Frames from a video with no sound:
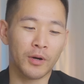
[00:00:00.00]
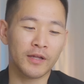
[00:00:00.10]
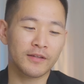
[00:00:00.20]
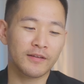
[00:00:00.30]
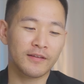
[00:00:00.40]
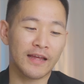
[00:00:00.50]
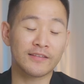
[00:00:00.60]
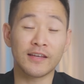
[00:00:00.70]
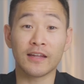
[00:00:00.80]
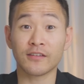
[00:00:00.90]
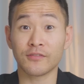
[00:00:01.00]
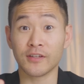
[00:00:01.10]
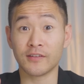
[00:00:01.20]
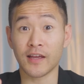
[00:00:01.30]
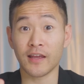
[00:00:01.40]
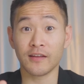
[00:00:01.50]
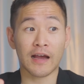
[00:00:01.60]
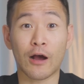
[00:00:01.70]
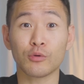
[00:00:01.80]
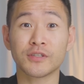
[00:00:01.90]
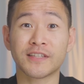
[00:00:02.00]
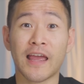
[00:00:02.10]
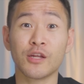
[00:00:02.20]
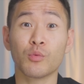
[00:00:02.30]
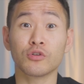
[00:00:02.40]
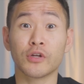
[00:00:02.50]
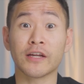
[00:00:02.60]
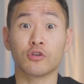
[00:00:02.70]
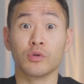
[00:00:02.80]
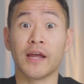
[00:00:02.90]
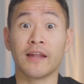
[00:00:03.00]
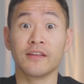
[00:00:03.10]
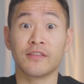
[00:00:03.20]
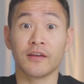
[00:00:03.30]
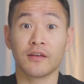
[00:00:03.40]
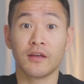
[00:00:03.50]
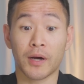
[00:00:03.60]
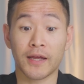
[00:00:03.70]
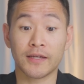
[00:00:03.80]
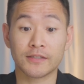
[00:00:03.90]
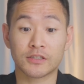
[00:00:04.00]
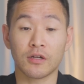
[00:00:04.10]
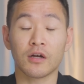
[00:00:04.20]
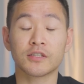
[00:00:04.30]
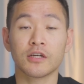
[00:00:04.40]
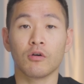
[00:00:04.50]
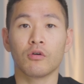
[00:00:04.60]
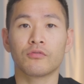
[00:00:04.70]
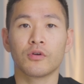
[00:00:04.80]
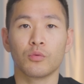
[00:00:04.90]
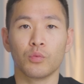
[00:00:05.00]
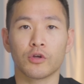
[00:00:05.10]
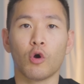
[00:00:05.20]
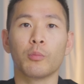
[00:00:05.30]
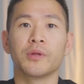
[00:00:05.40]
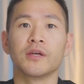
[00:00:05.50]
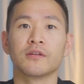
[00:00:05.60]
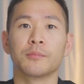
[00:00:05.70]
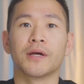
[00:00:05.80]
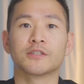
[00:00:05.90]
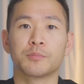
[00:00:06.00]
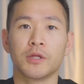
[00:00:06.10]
but at the end of the day, how does anyone get good at anything? By starting off with copying the best